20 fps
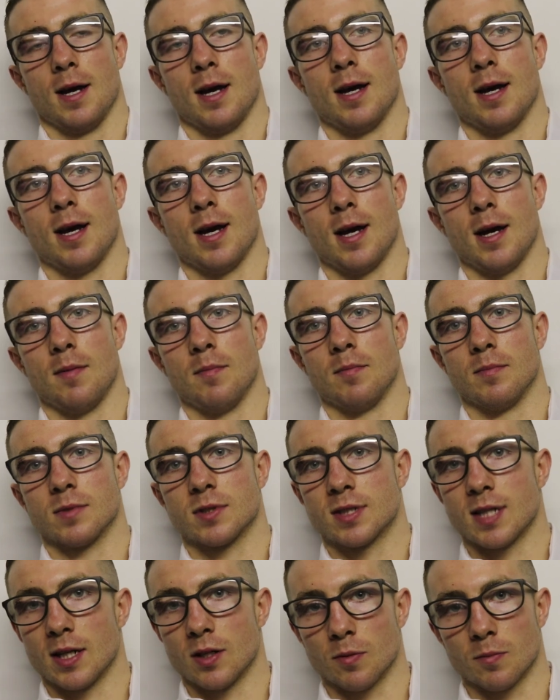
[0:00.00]
Um,
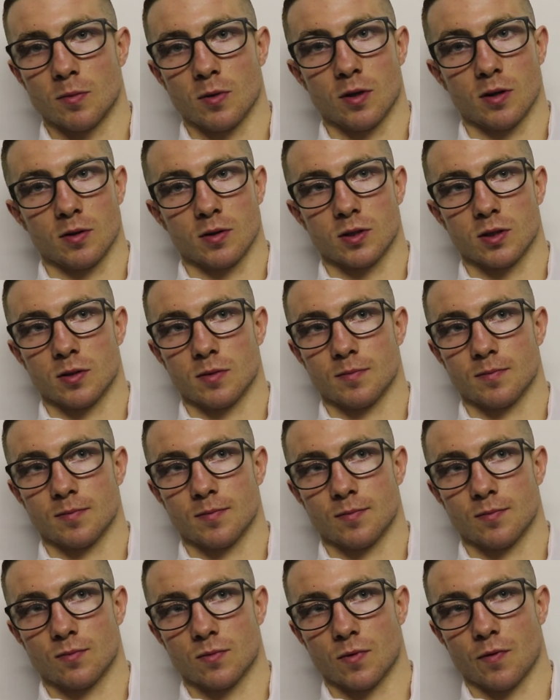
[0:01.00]
setting up uh,
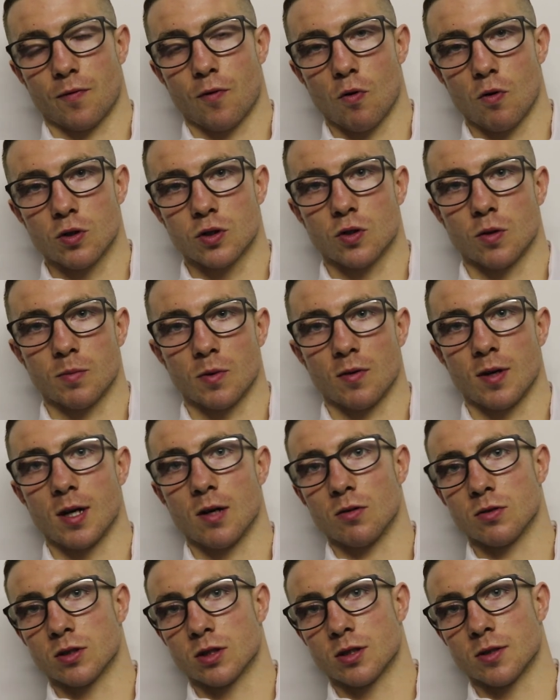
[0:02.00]
four couple of
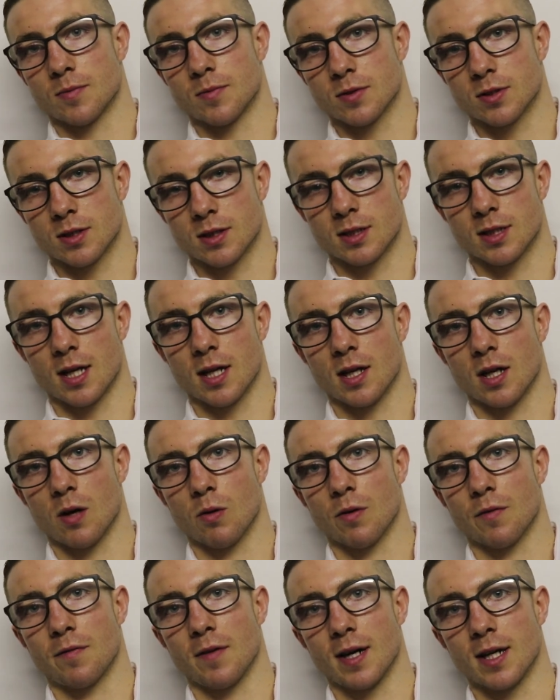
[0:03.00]
rounds, set a
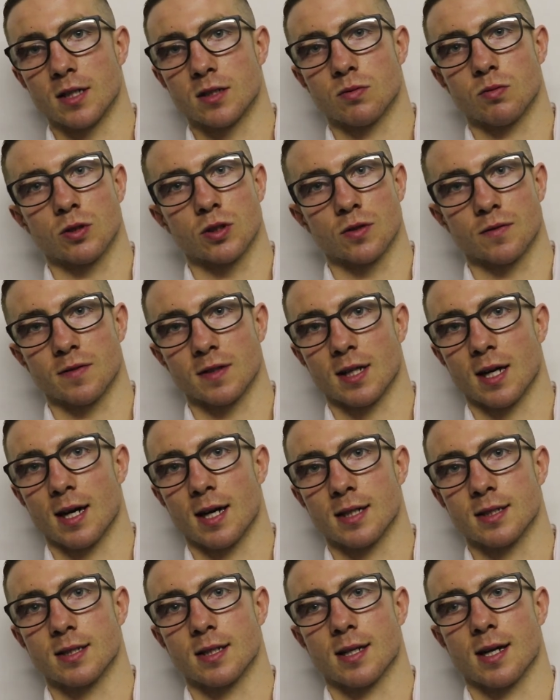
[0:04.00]
load of feints, which was
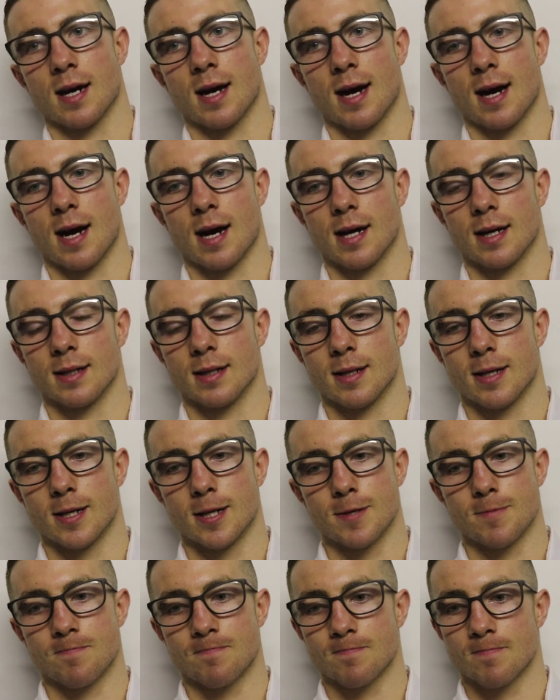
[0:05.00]
fantastic, and
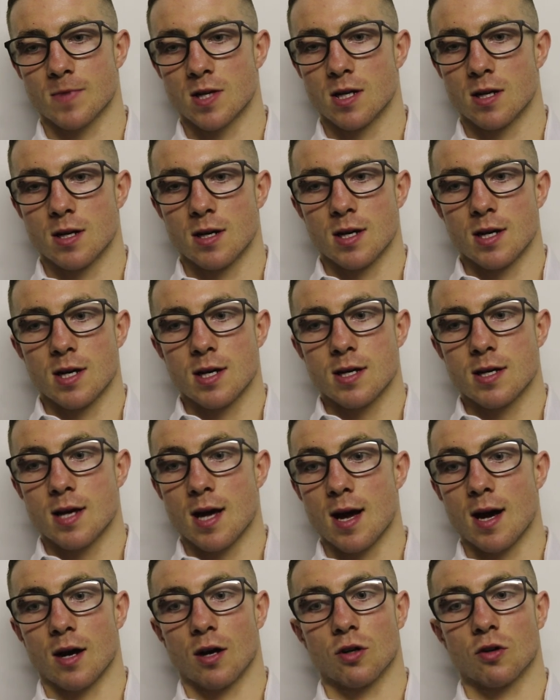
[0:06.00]
um,
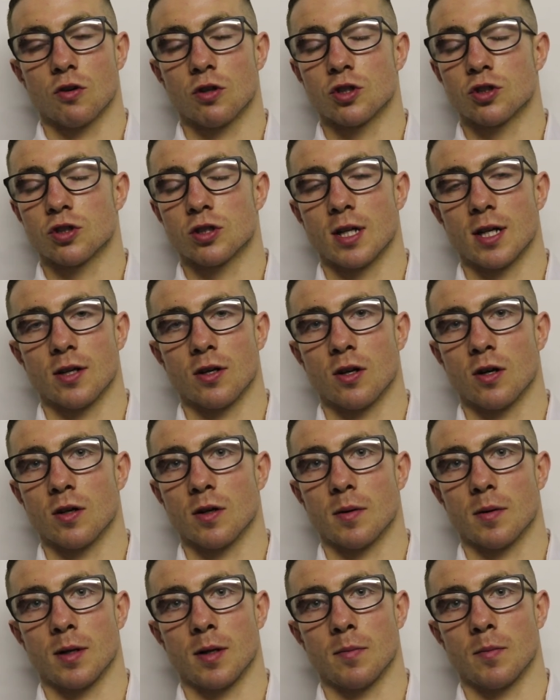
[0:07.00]
yeah, I could have just let it all
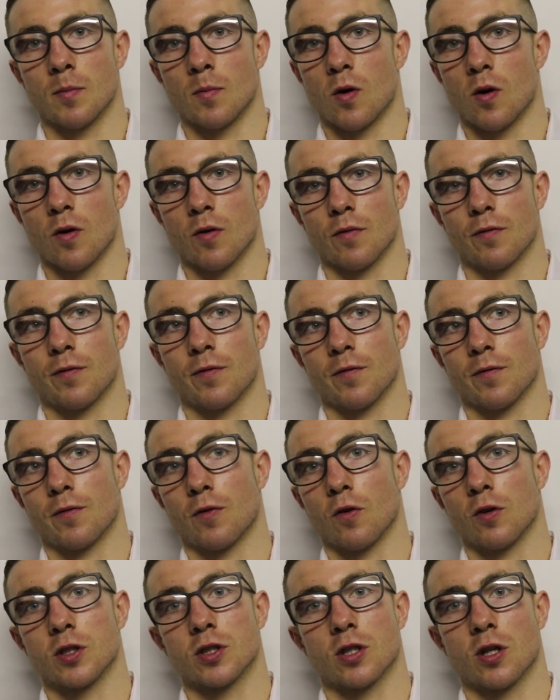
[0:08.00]
a little more
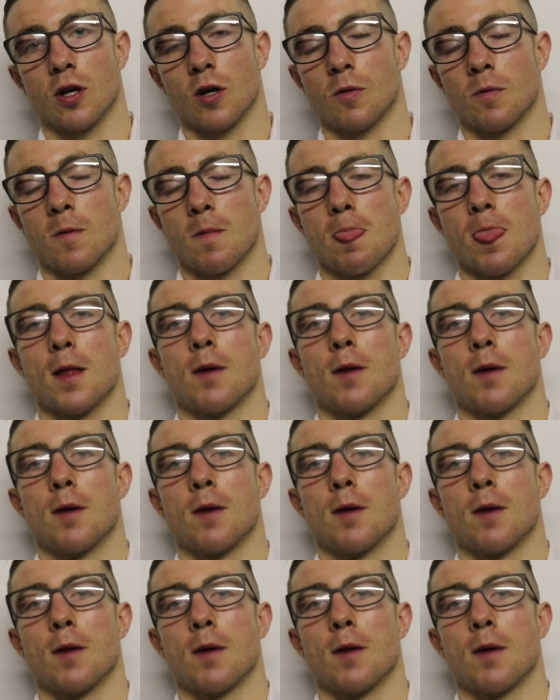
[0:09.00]
before you score.